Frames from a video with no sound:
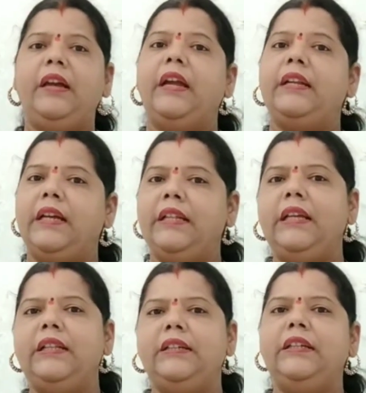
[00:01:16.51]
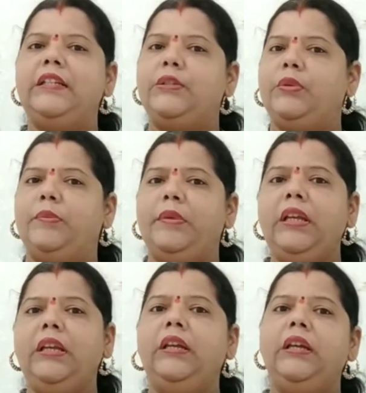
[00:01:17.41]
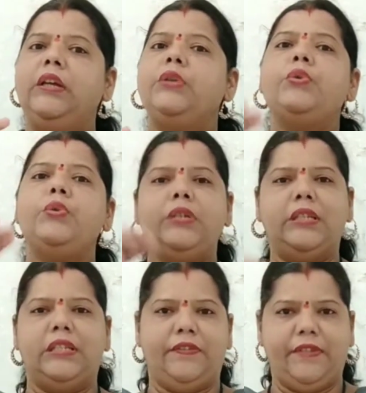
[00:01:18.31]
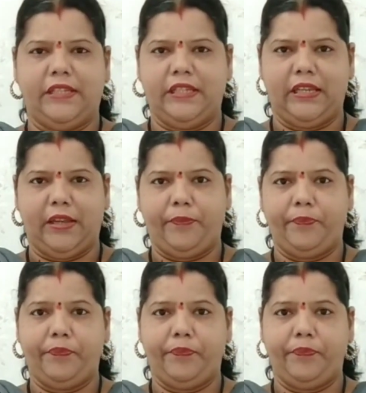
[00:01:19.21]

and another, it will be total surface area.